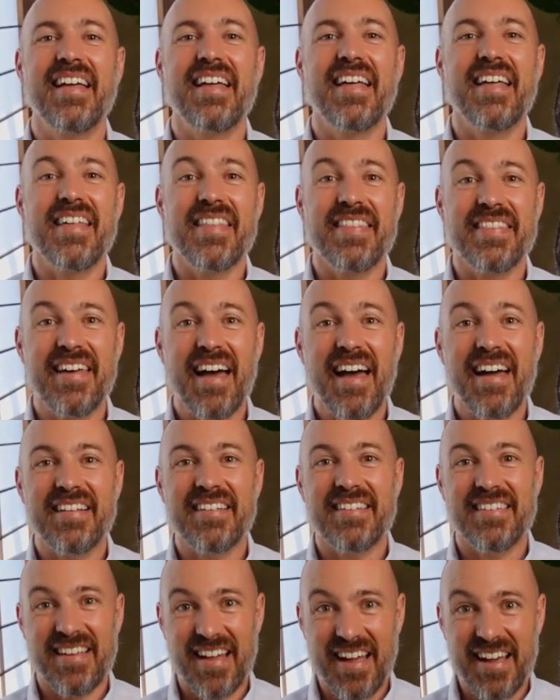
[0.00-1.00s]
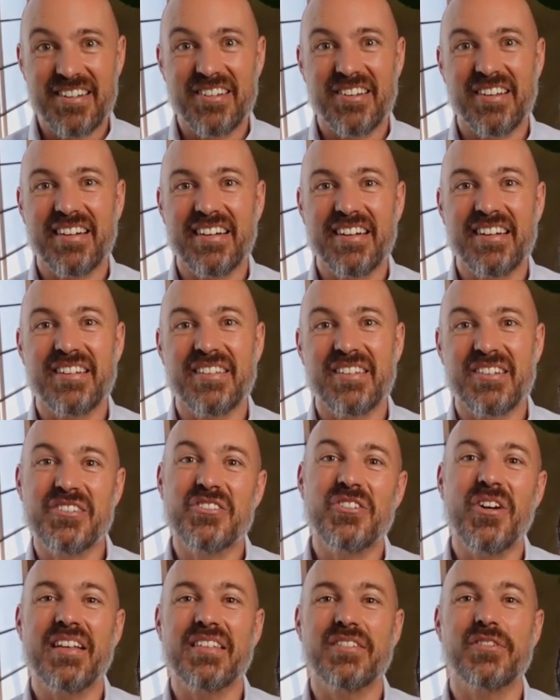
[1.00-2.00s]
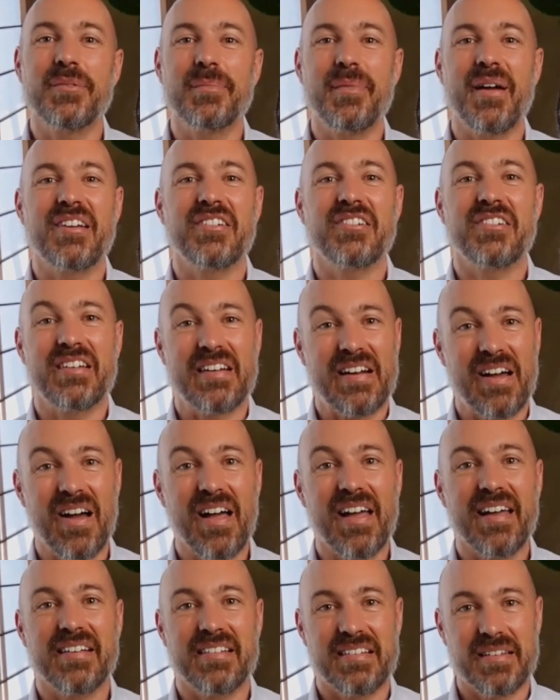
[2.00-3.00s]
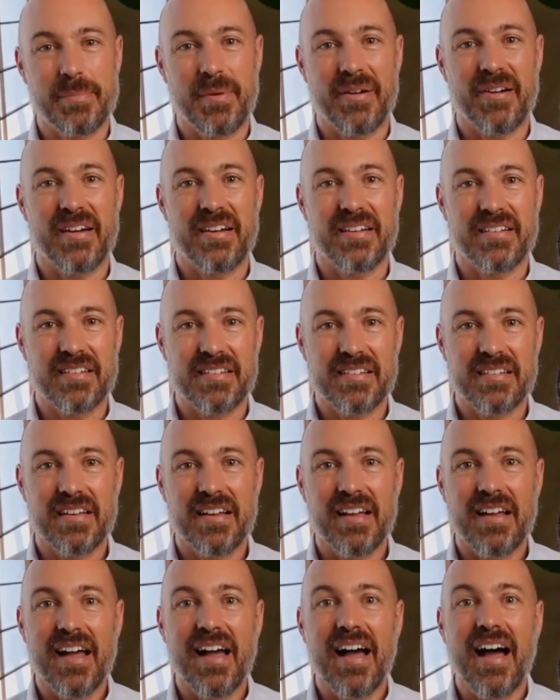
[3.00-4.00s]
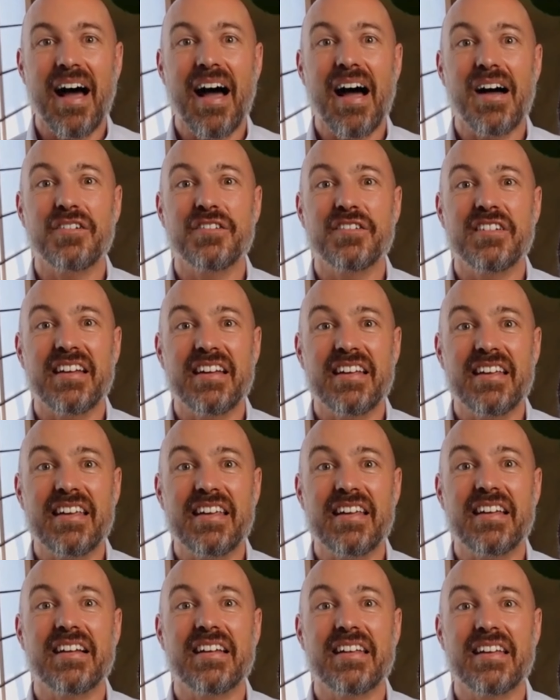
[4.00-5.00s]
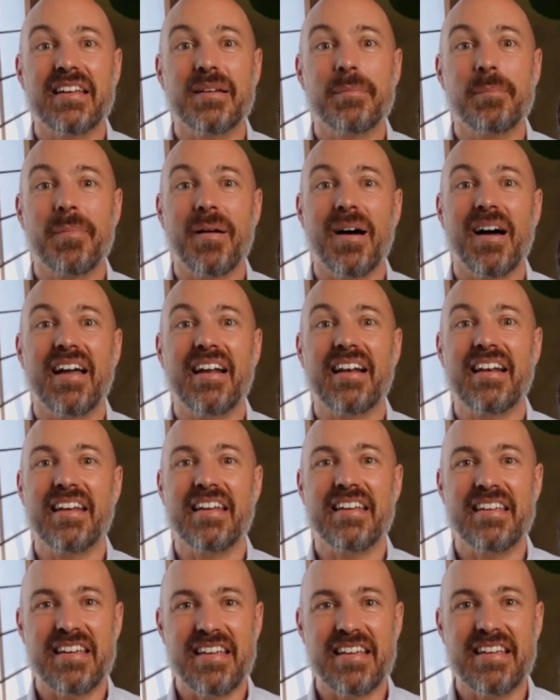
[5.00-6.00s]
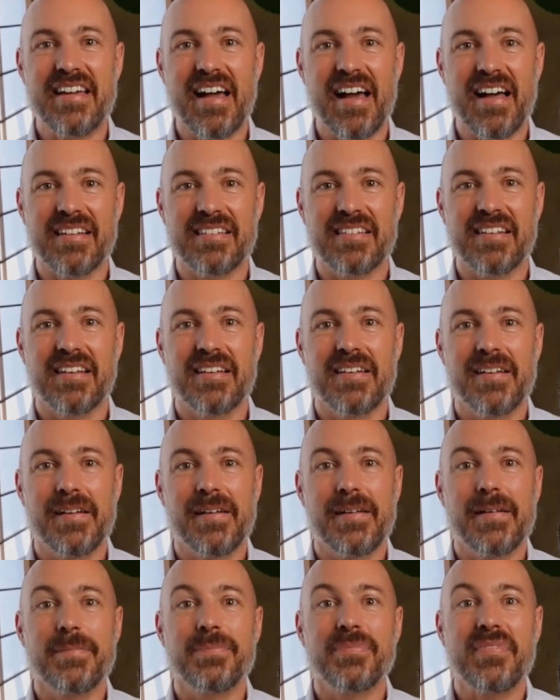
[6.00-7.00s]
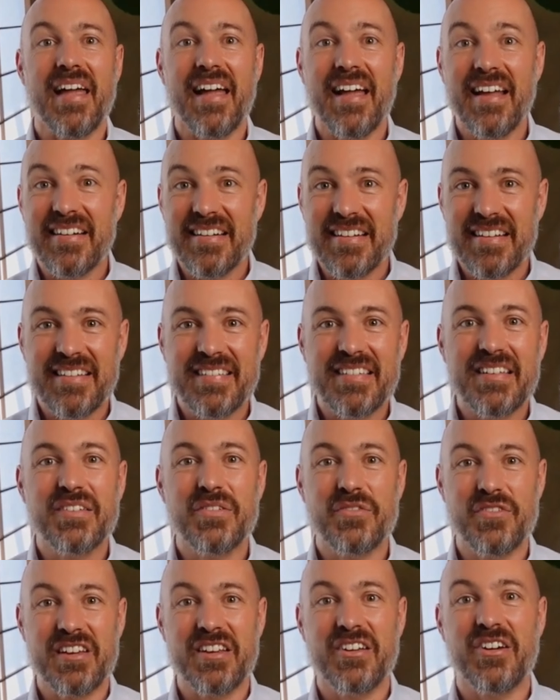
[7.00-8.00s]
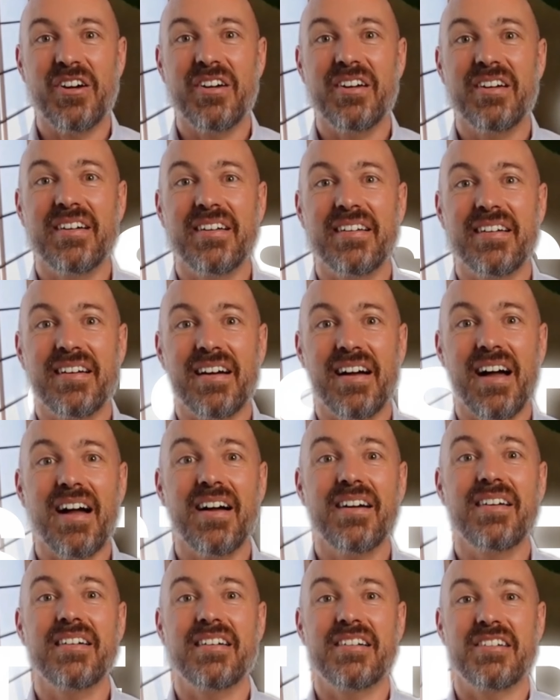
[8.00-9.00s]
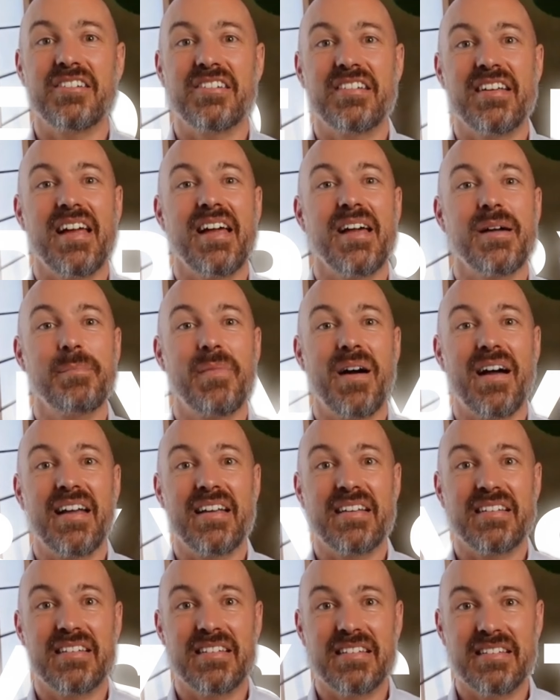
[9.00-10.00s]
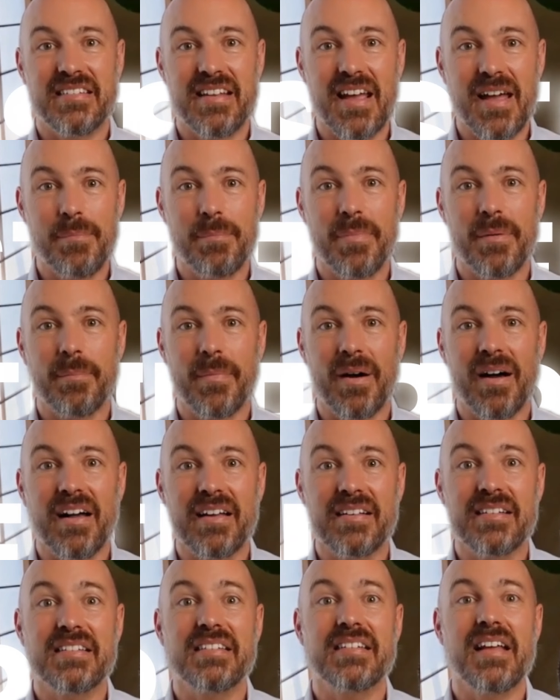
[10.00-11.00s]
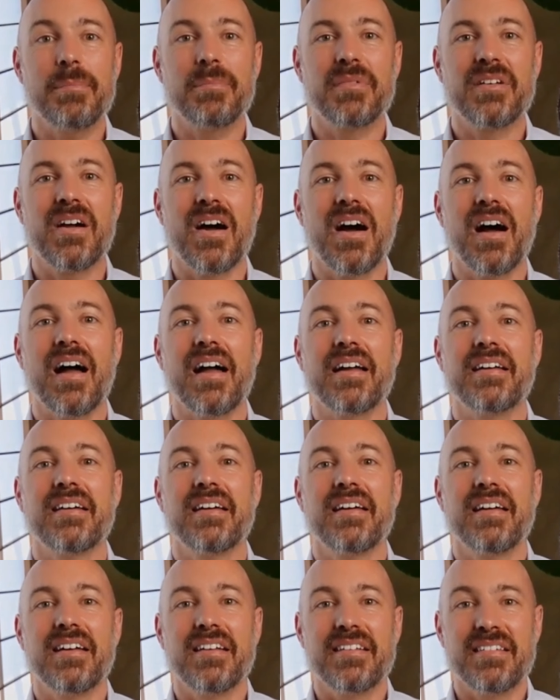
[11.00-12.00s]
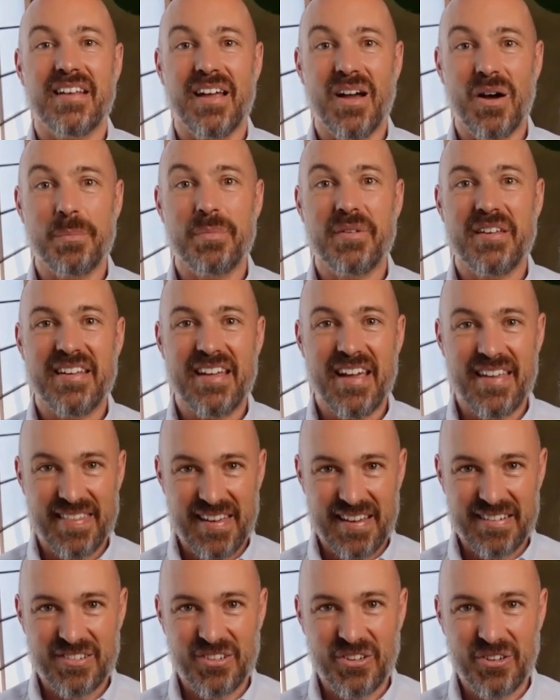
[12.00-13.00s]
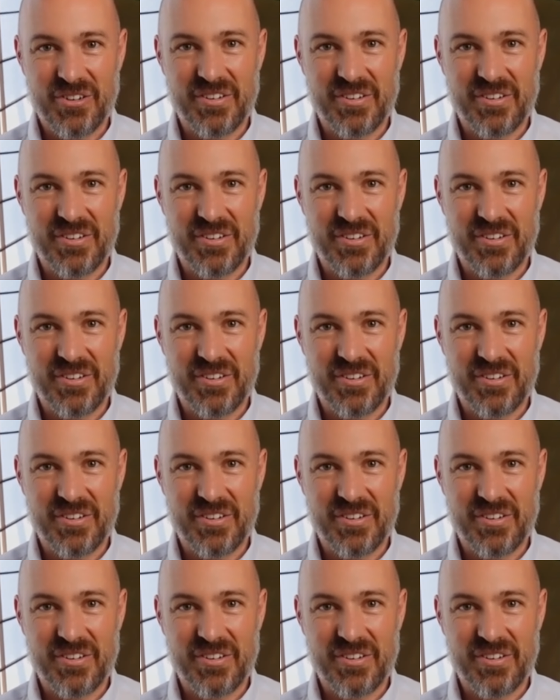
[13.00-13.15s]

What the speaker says: That's actually the transformation I experienced after healing my leaky gut. And in this video, I'm going to share my step-by-step guide to help you get there too.